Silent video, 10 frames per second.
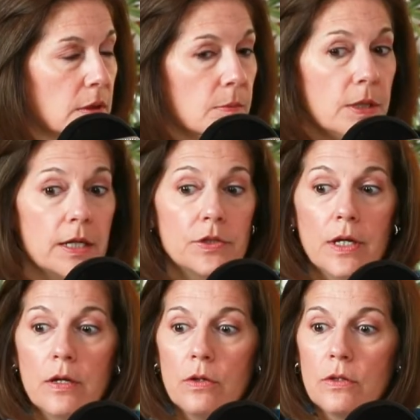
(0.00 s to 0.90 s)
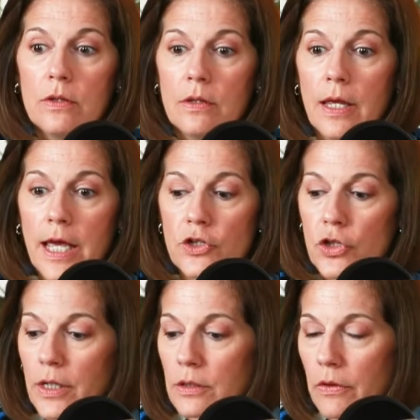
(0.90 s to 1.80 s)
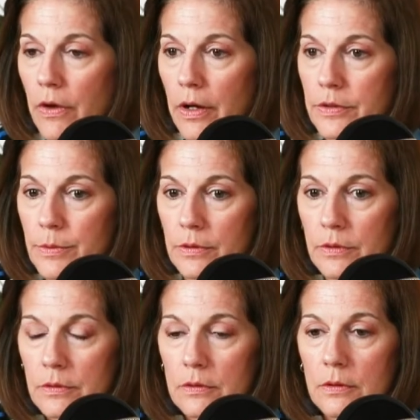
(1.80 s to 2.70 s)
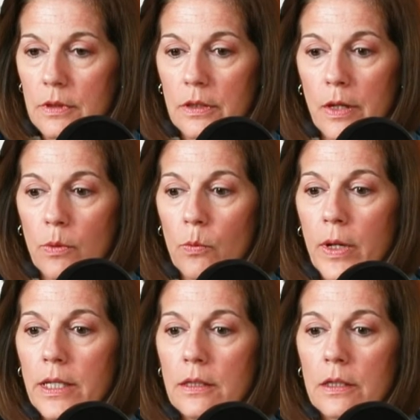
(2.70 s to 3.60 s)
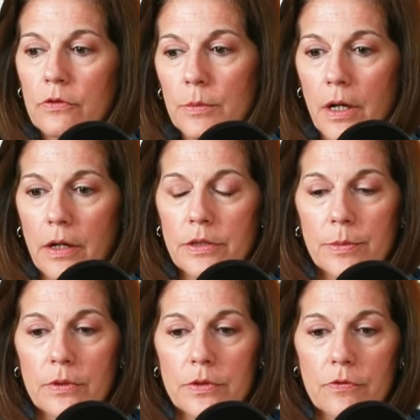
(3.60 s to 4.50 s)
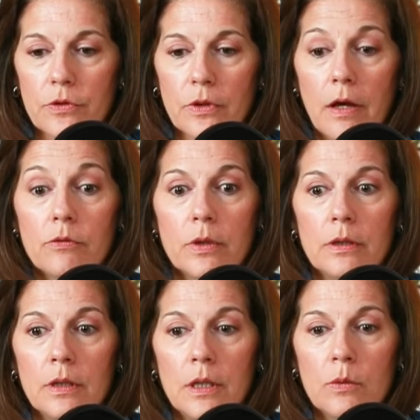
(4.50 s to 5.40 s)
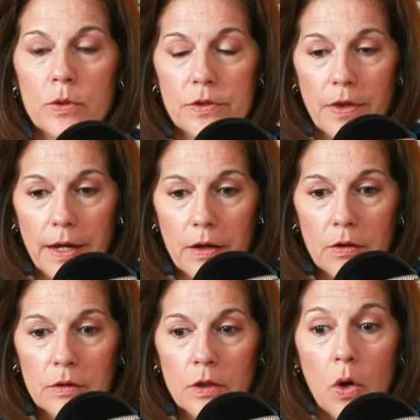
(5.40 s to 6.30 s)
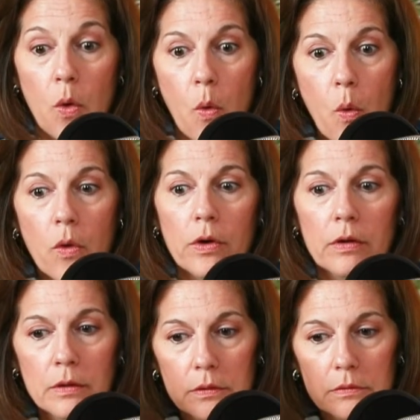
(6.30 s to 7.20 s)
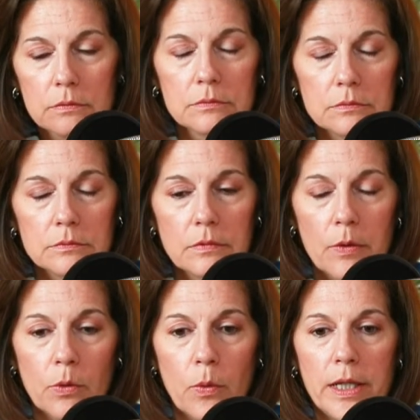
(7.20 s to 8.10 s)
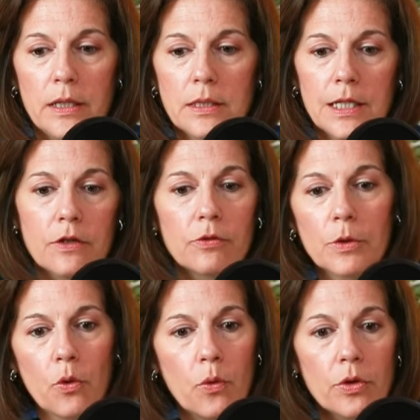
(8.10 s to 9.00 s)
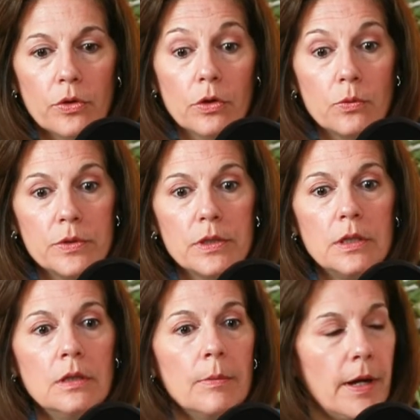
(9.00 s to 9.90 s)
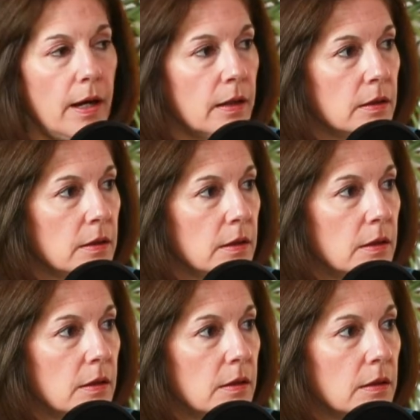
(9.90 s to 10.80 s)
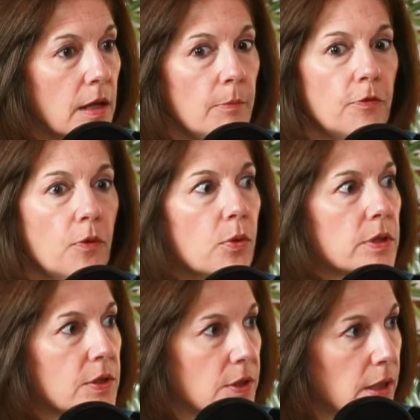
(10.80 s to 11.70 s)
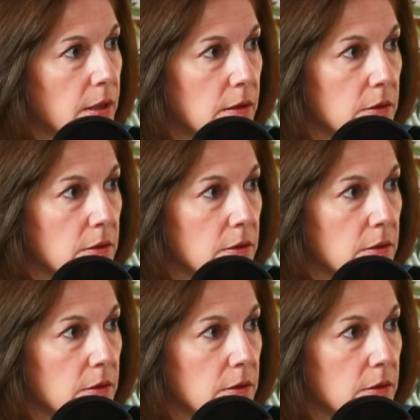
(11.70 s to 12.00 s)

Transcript: because they had checked all the hospitals and they were waiting to hear from the hospitals if their loved one was there, or they were waiting to hear from the coroner who was in the back come forward to say,